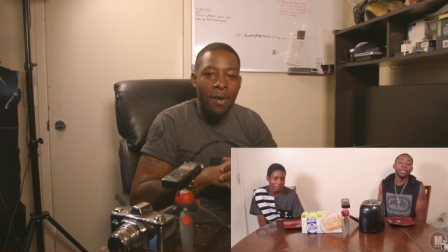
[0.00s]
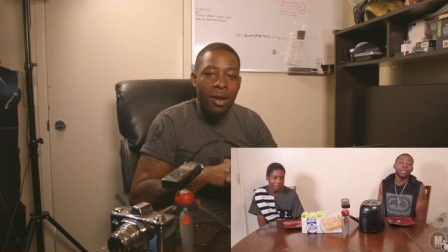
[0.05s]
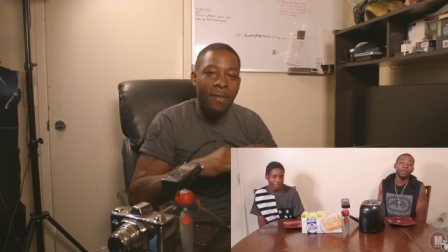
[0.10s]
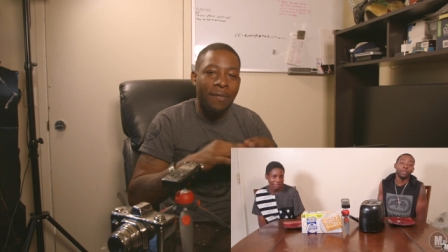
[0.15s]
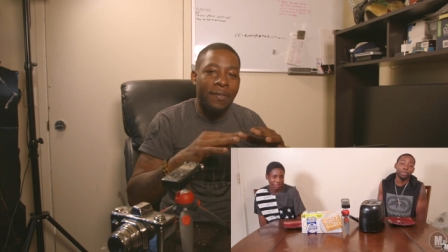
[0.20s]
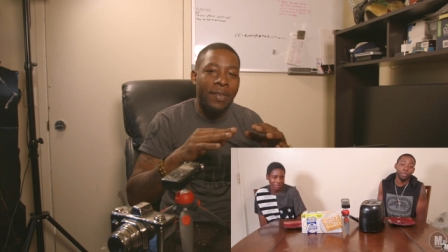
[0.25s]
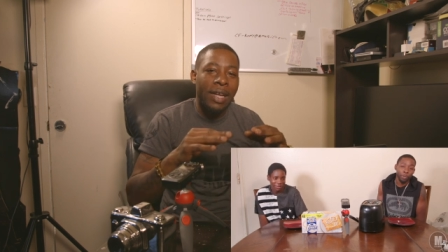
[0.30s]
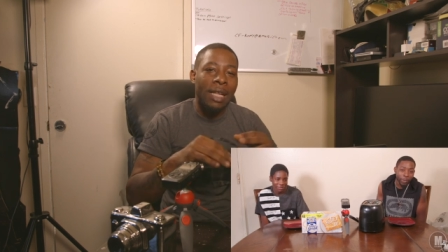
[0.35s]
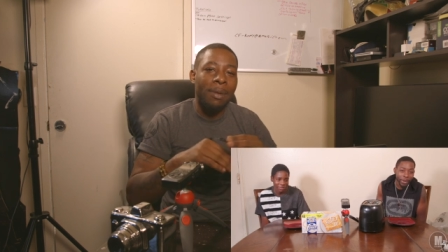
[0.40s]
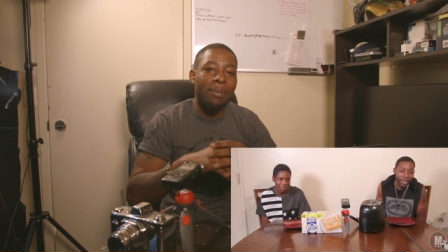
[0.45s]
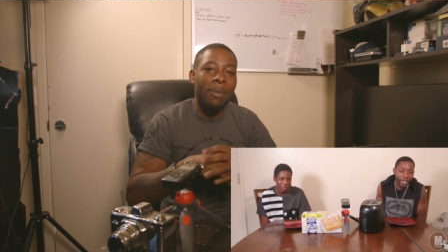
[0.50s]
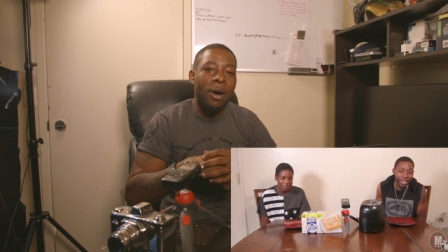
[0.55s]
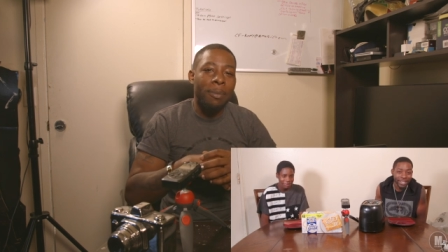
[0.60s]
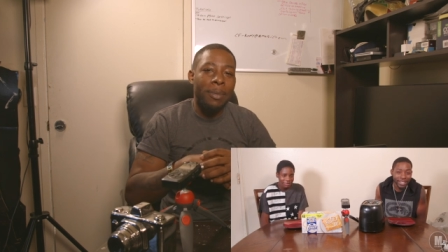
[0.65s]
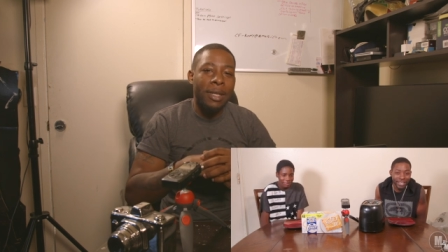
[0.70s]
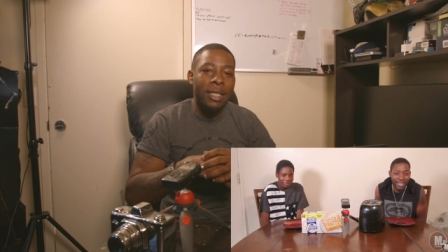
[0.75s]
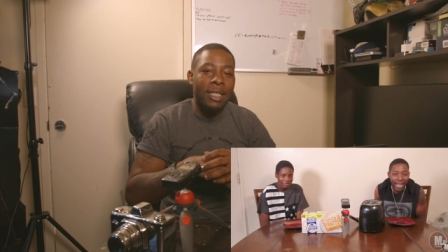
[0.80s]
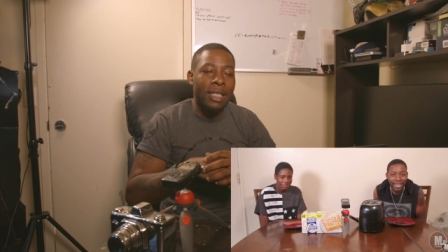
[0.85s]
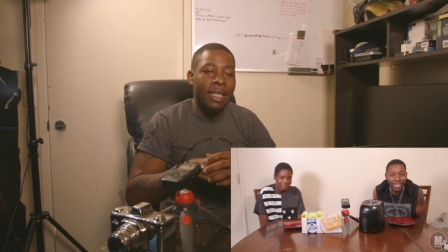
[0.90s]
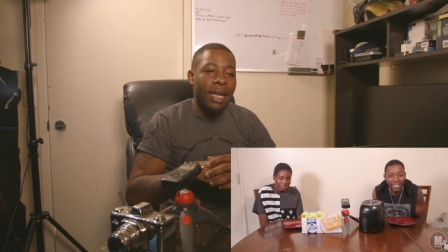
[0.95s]
all the funny
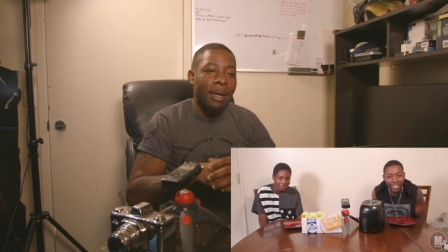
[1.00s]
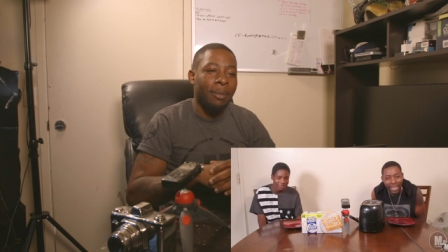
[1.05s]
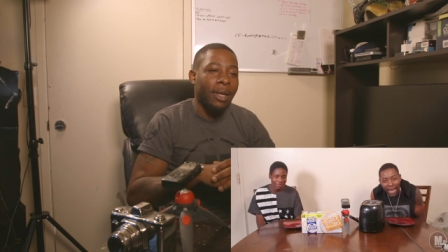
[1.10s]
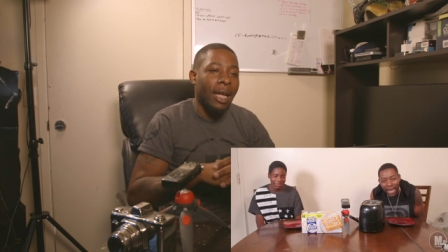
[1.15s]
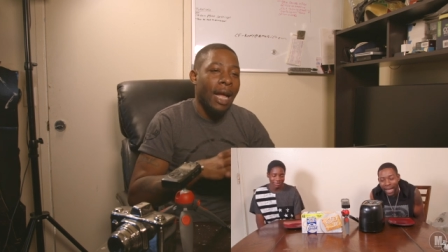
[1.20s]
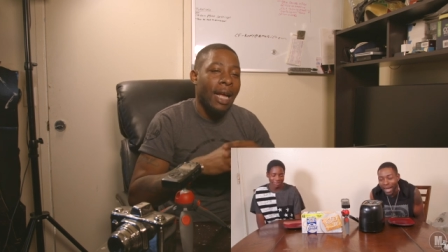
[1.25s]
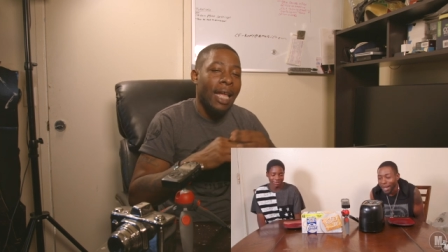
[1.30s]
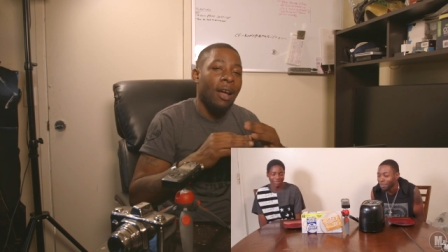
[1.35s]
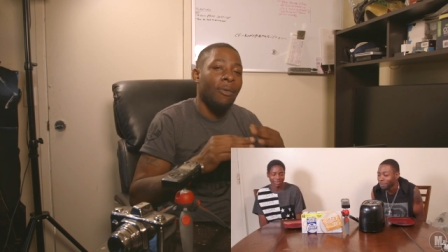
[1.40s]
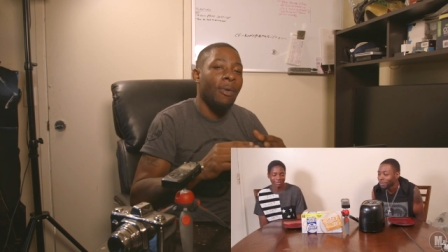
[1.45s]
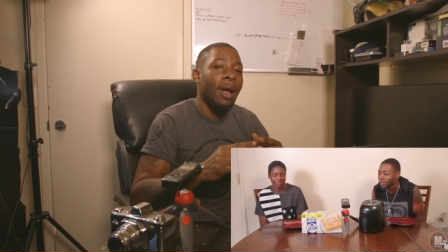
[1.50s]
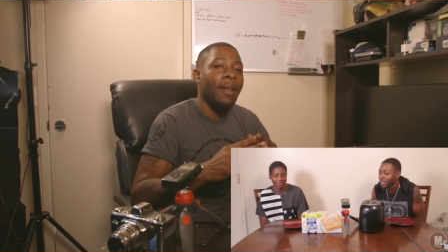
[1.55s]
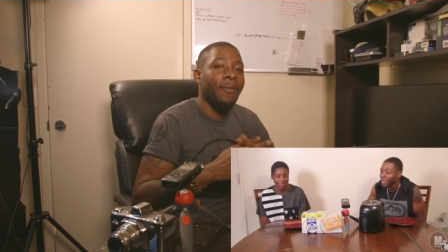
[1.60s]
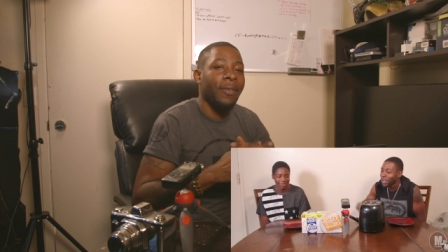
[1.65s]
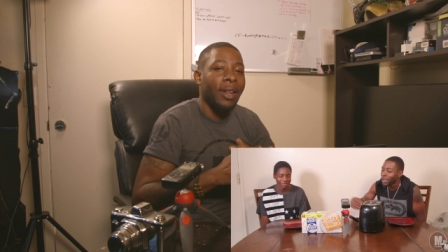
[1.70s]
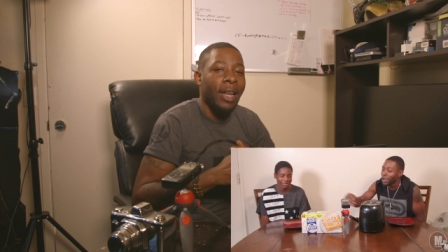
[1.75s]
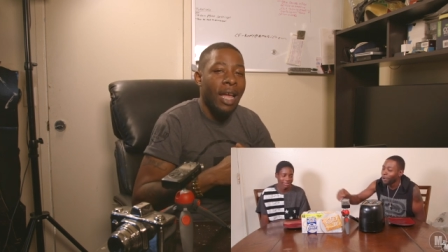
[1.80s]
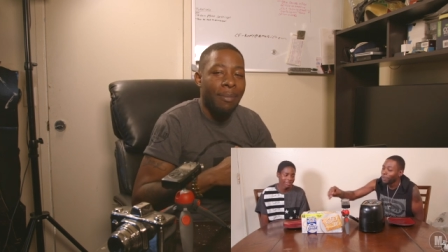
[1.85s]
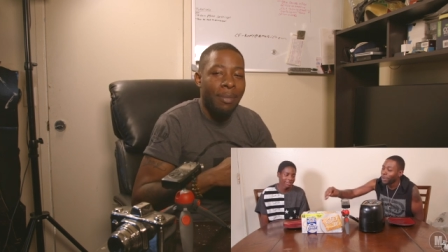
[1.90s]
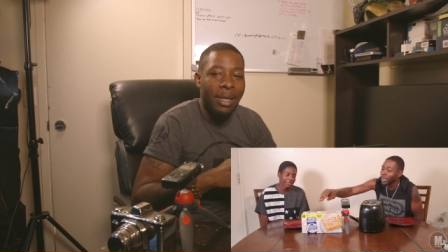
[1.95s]
moments, and I'm, I can not wait
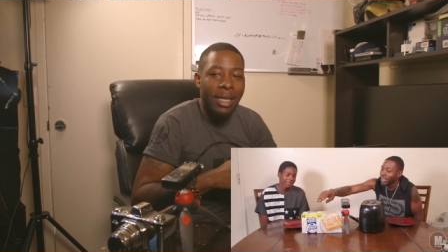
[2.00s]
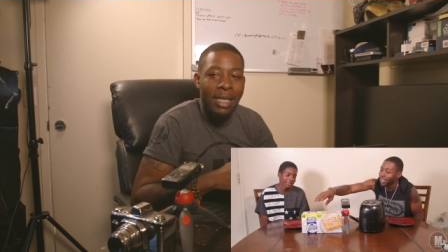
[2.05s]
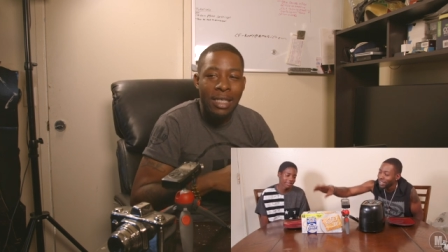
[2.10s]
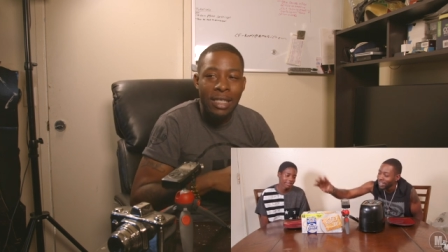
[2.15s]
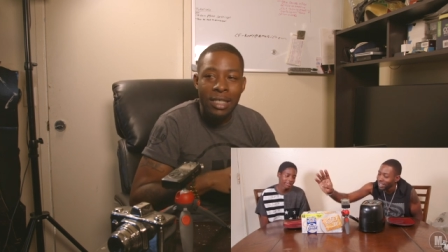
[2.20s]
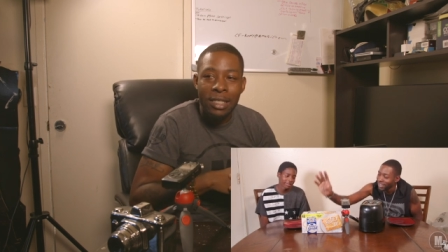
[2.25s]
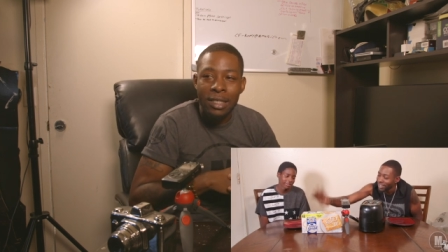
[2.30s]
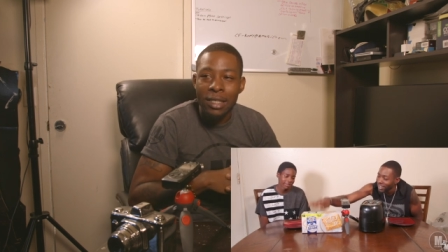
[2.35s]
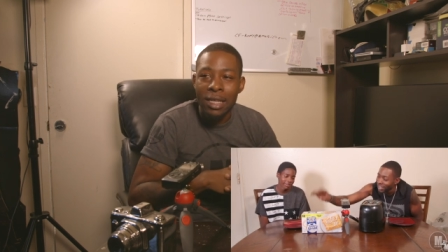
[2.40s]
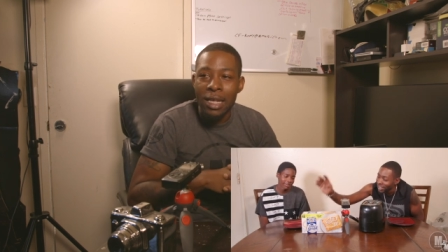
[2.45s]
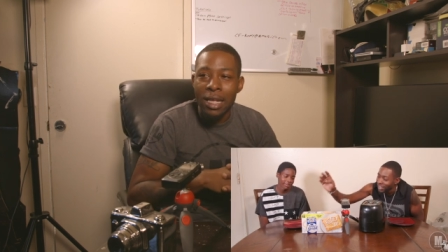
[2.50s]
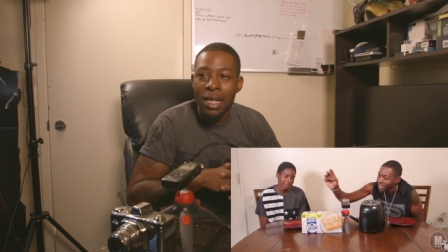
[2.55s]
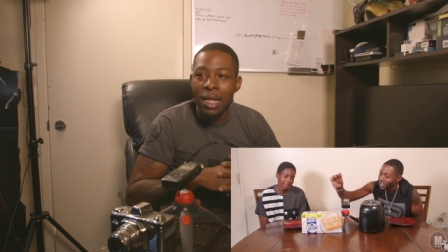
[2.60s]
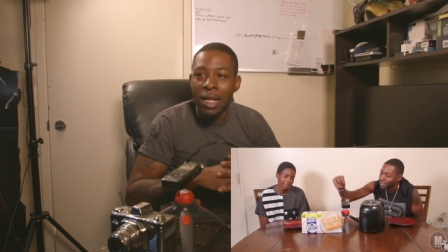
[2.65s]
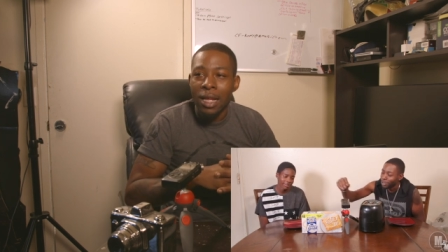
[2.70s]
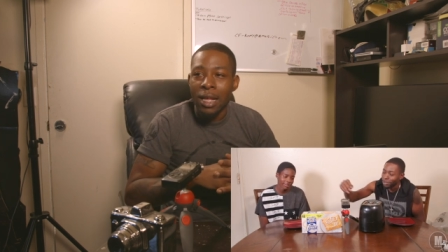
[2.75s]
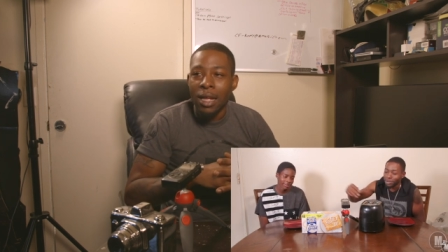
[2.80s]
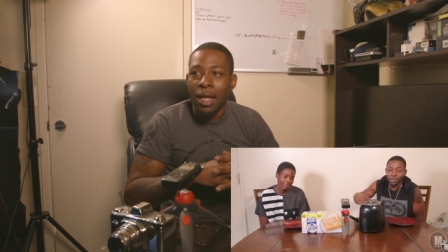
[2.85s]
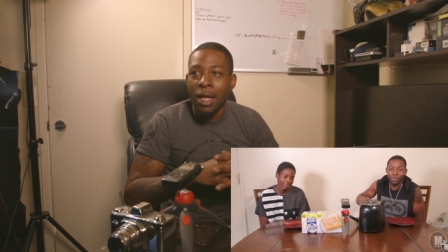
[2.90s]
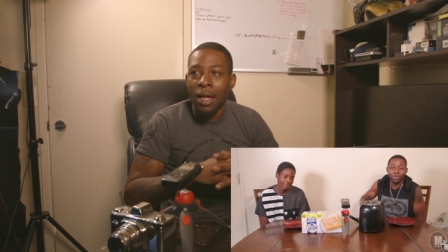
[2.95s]
for that because
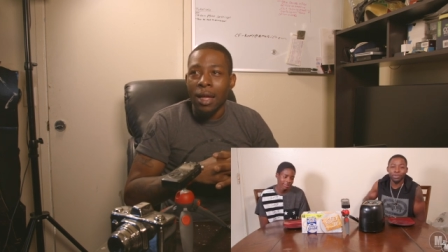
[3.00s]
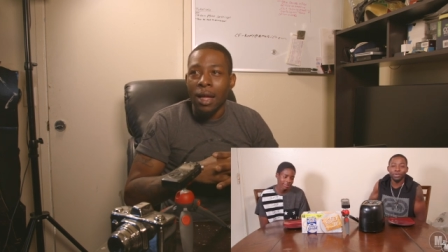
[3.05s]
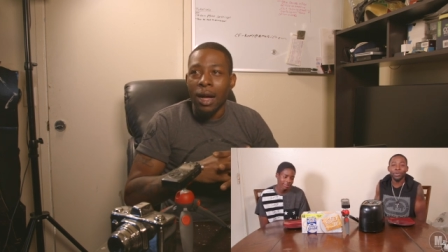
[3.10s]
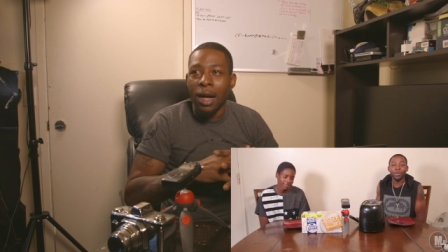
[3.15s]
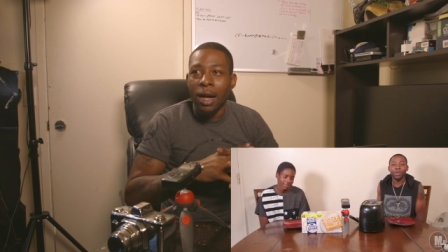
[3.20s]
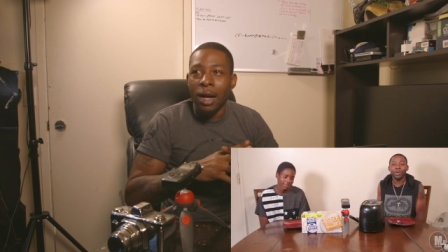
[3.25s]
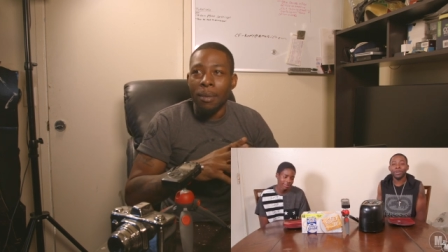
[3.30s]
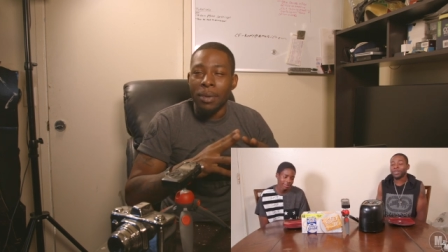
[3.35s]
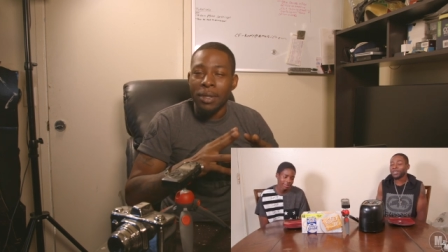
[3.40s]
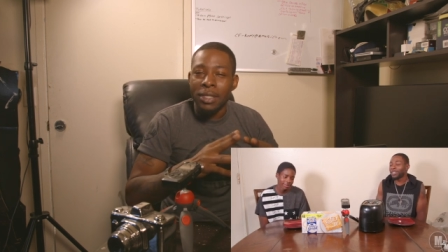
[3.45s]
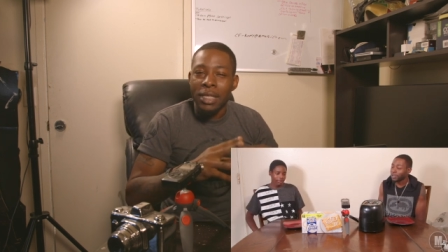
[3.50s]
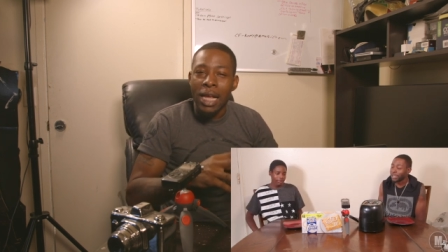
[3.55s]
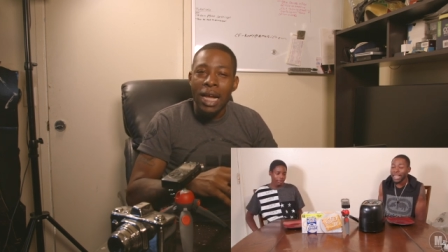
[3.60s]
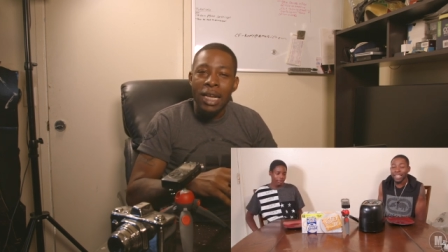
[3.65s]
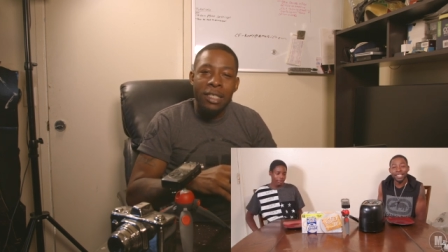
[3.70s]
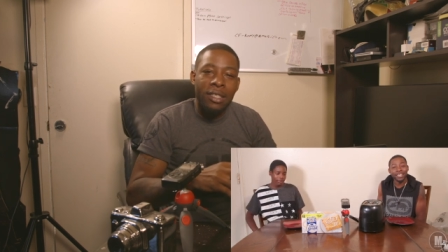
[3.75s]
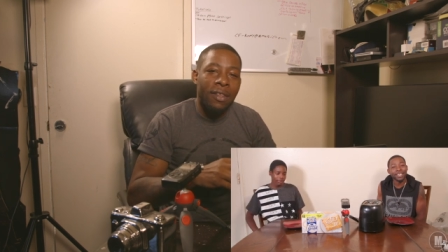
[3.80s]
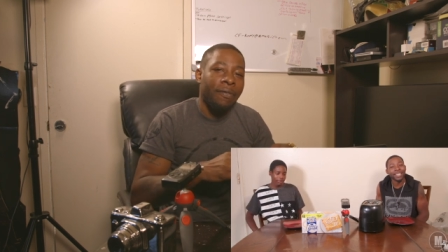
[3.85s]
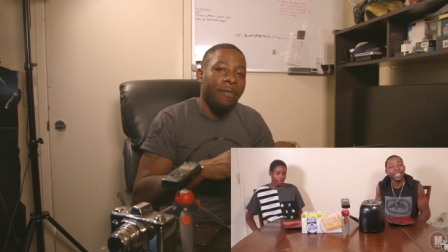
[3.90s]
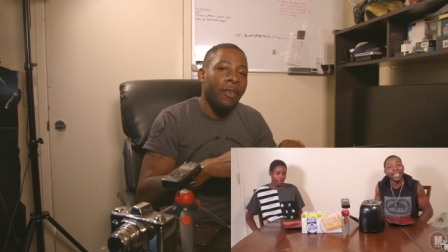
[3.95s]
uh,
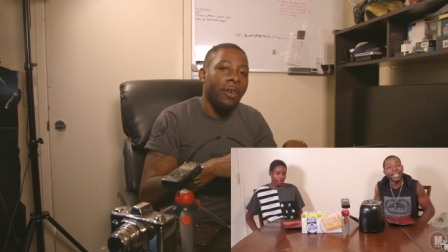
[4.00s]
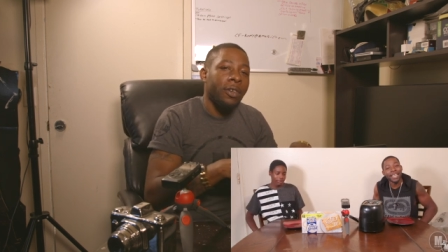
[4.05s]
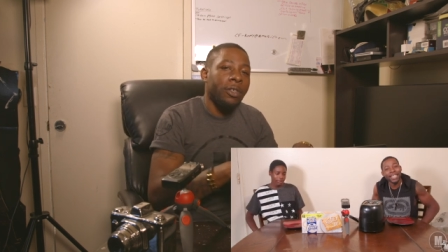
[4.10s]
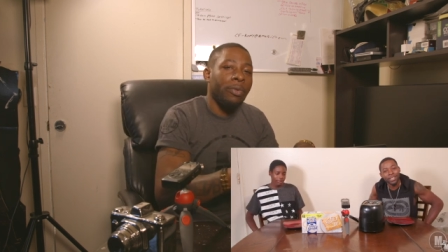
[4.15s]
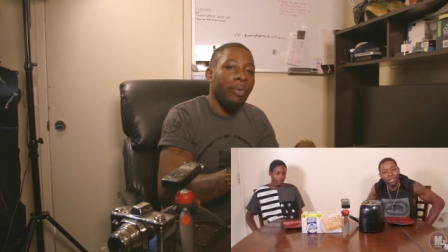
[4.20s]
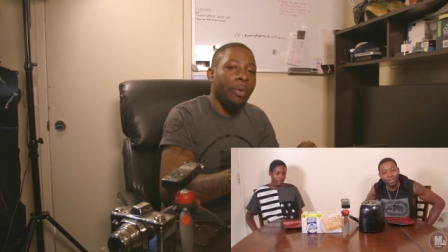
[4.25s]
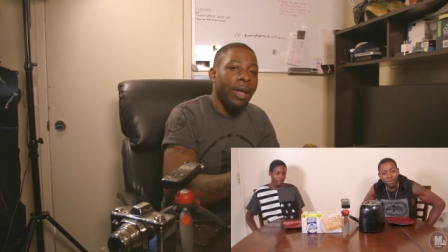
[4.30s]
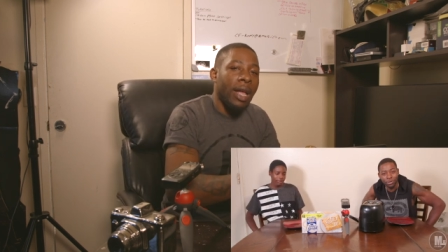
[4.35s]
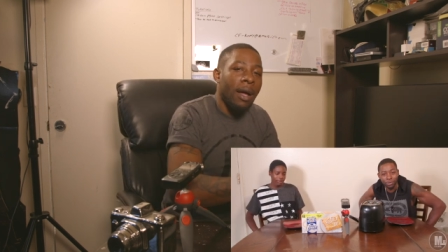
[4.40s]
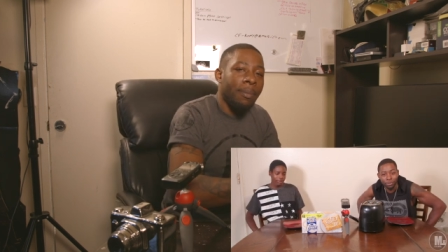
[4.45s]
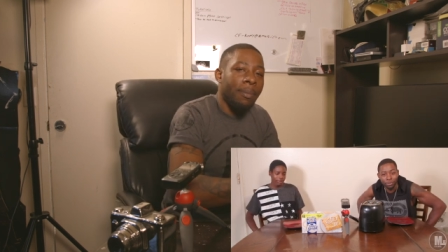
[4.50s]
besides the first three